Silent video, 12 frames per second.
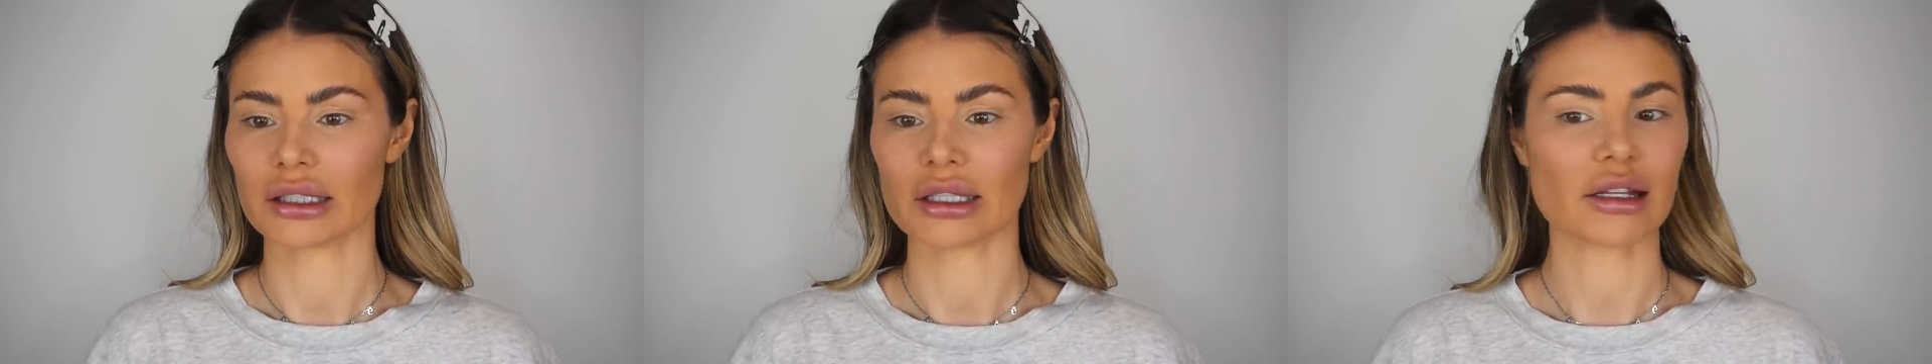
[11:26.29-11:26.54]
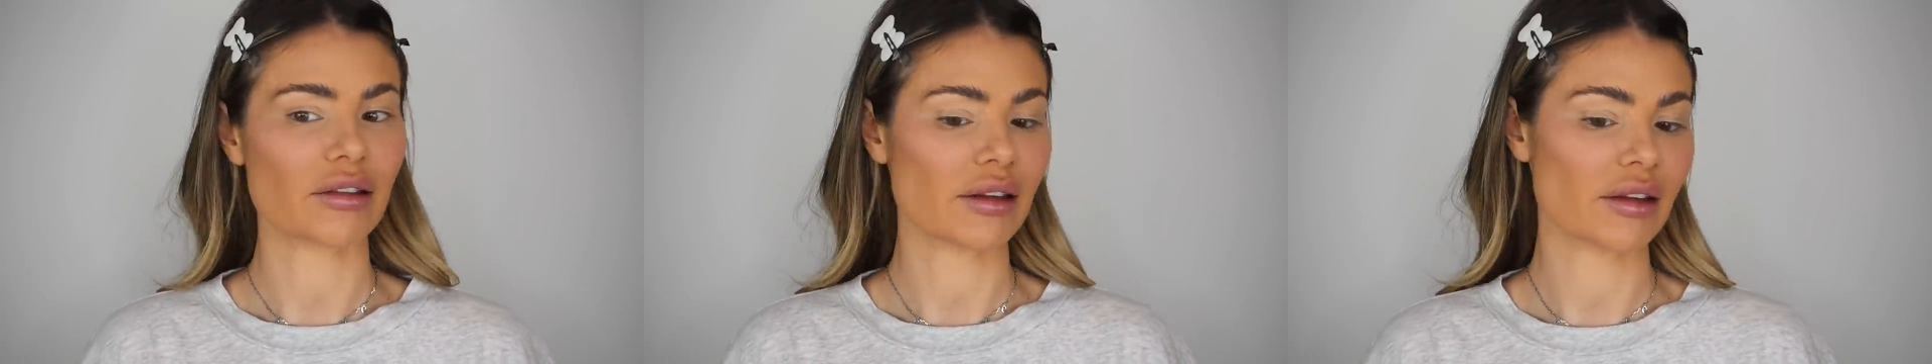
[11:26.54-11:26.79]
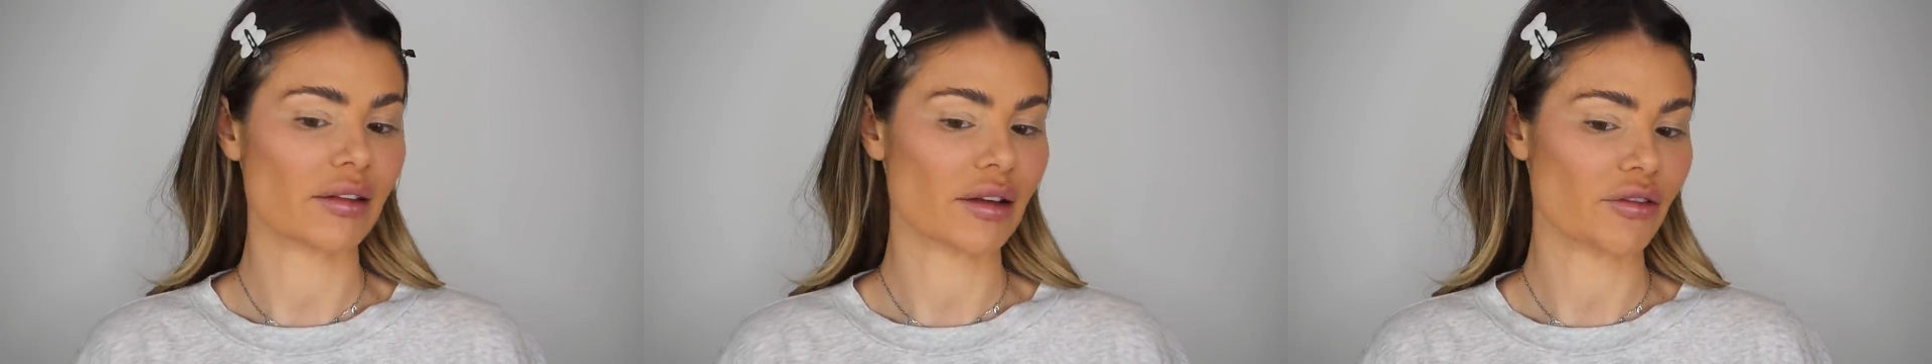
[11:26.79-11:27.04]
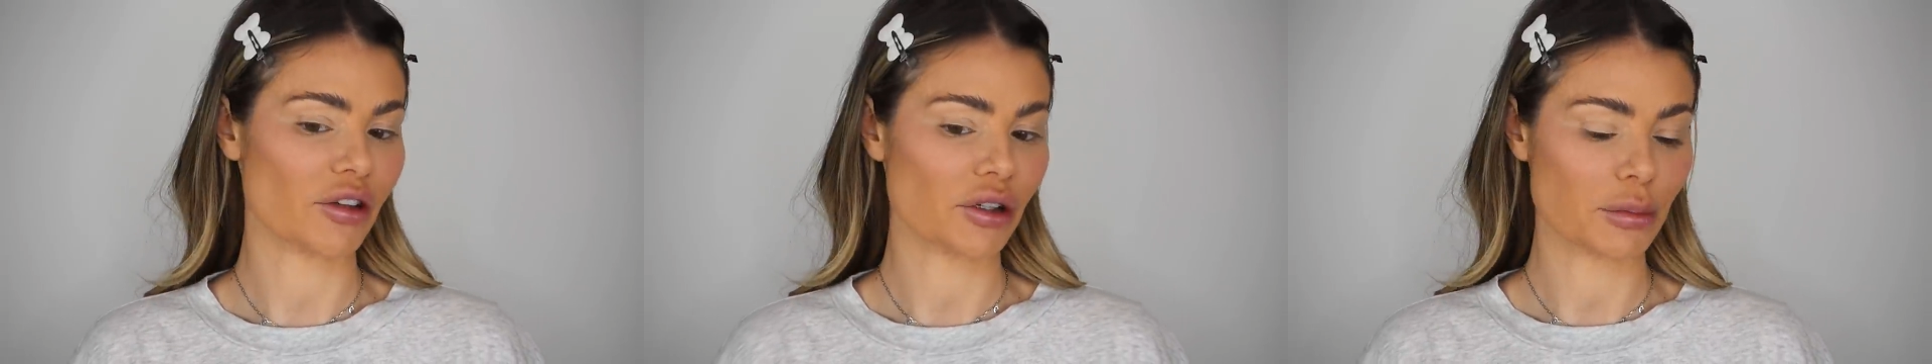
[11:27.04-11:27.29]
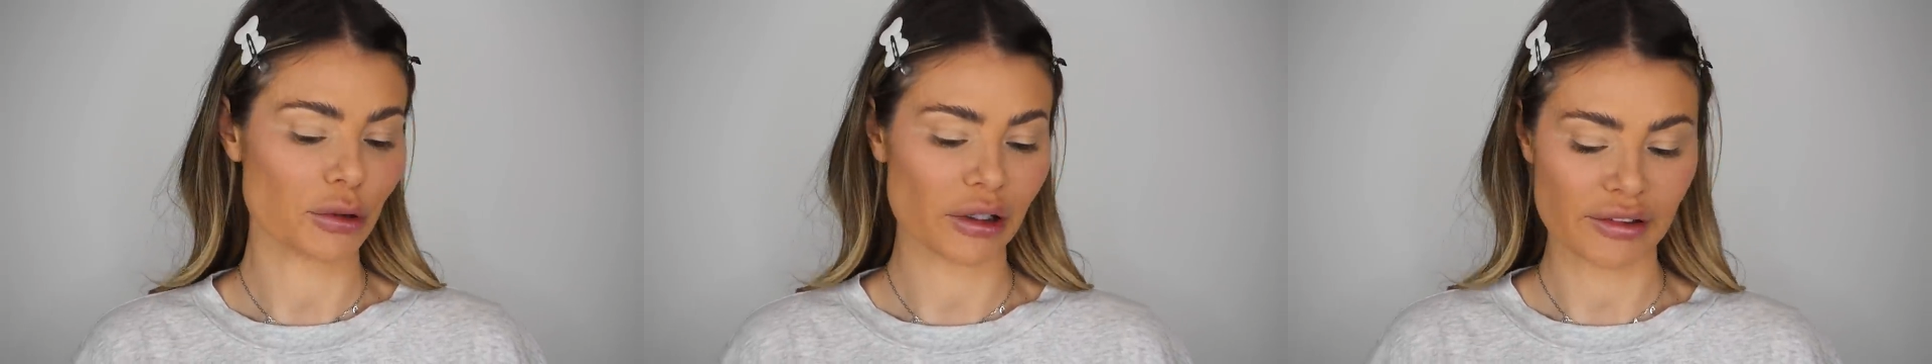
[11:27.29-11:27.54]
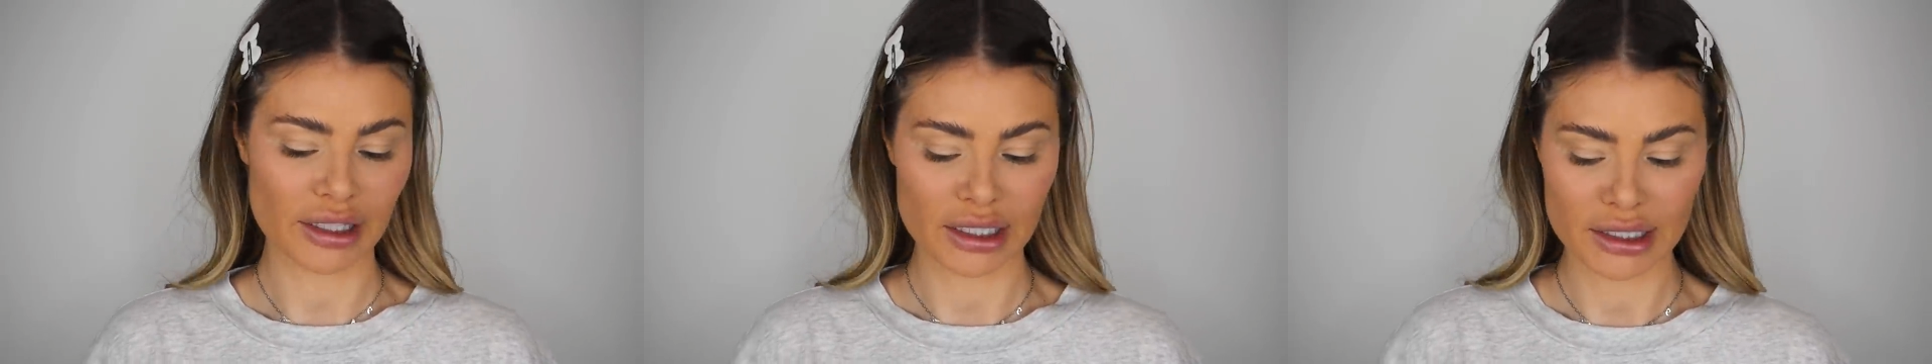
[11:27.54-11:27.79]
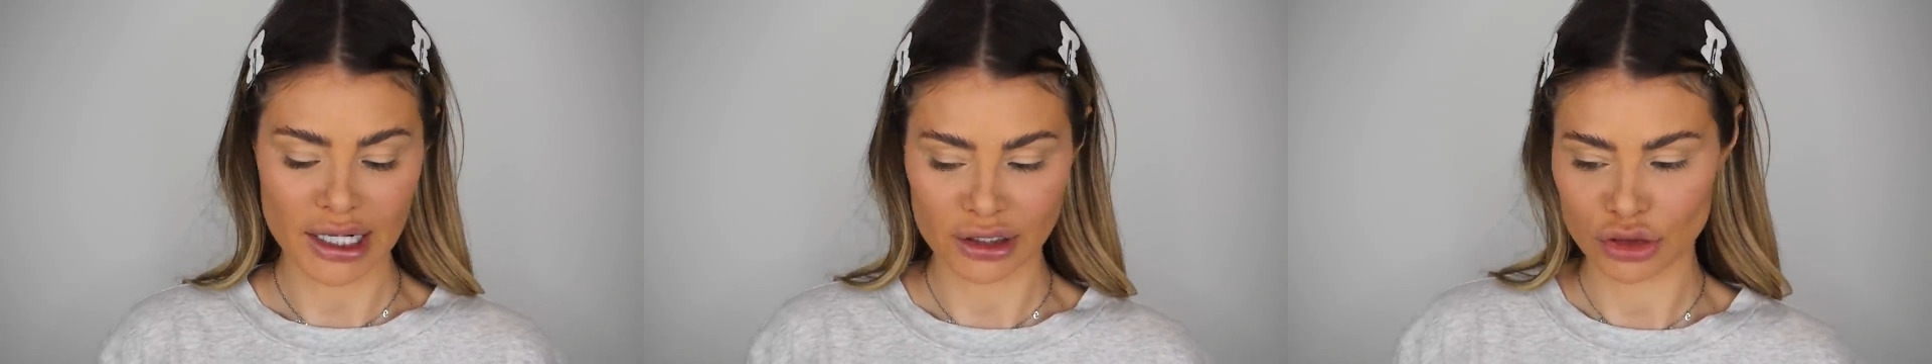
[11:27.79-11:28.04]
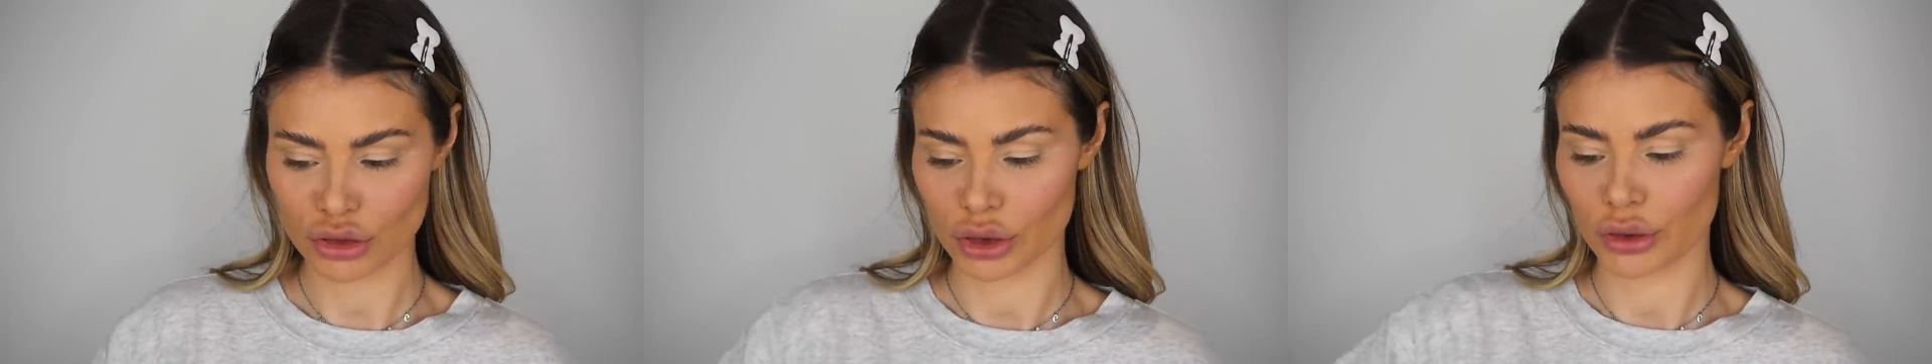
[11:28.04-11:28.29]
This is very pretty and
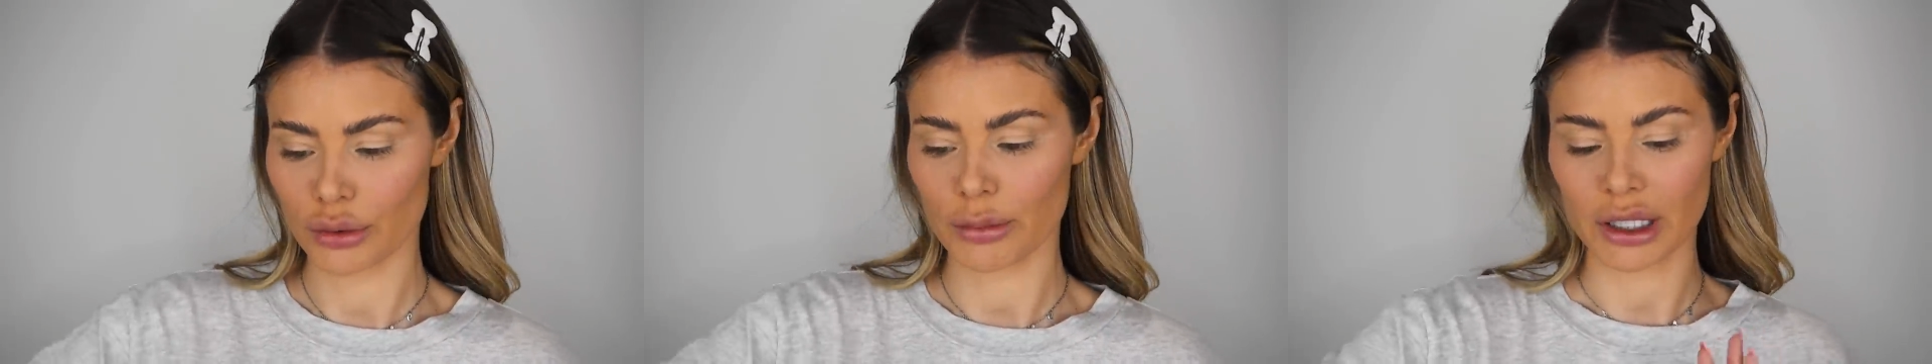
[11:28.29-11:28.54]
natural,